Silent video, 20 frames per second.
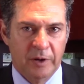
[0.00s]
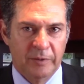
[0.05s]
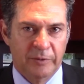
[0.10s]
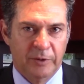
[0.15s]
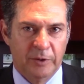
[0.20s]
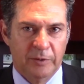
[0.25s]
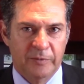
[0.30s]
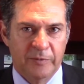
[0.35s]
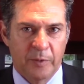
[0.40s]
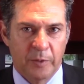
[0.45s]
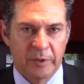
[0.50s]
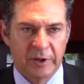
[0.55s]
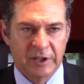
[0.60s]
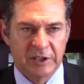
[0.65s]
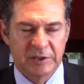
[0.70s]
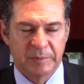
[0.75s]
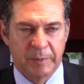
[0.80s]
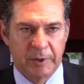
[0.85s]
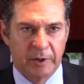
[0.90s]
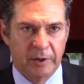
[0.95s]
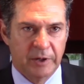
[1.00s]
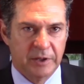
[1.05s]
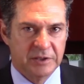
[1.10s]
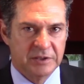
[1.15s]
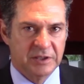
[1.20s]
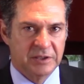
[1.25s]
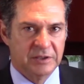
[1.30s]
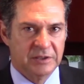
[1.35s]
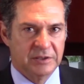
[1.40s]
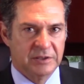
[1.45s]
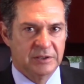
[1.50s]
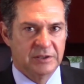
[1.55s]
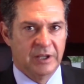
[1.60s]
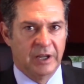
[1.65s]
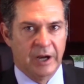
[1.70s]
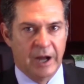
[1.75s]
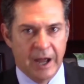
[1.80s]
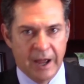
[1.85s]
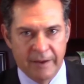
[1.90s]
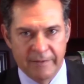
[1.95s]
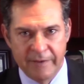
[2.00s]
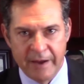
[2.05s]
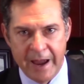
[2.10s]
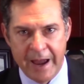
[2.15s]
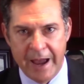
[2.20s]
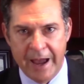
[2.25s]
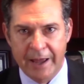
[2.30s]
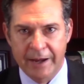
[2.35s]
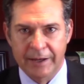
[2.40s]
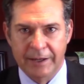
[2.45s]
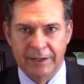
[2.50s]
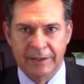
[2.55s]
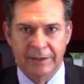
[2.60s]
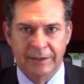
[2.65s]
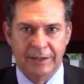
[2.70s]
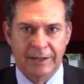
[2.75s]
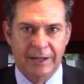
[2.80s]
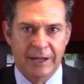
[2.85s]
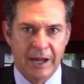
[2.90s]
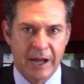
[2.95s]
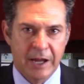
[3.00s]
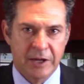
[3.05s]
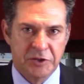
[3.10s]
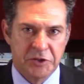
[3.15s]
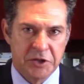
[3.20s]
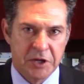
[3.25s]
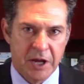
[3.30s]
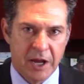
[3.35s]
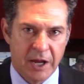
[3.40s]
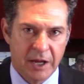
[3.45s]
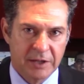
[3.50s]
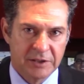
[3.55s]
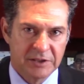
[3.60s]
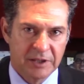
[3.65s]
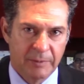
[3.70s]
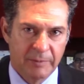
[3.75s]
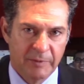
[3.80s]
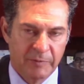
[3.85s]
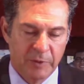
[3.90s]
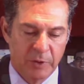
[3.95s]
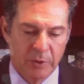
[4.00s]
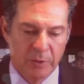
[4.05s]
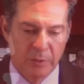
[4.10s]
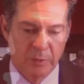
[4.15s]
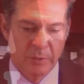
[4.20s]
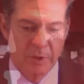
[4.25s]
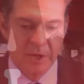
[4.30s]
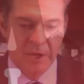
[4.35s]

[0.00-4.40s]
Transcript: of you for the experiences that I have had in EAGA. Some of you